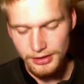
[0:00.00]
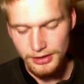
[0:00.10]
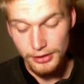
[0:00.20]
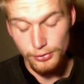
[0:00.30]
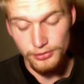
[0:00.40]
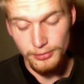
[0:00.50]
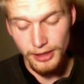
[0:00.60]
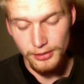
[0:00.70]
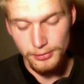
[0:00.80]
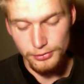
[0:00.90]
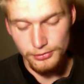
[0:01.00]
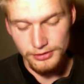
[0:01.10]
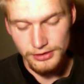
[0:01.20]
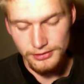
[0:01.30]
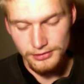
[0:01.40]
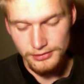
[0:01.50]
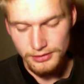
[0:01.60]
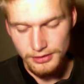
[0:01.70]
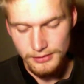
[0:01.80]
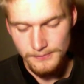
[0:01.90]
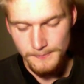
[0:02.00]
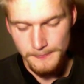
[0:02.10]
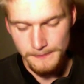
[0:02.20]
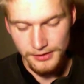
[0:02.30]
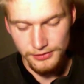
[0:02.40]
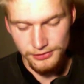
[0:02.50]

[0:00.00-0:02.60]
It was about up to his knees, and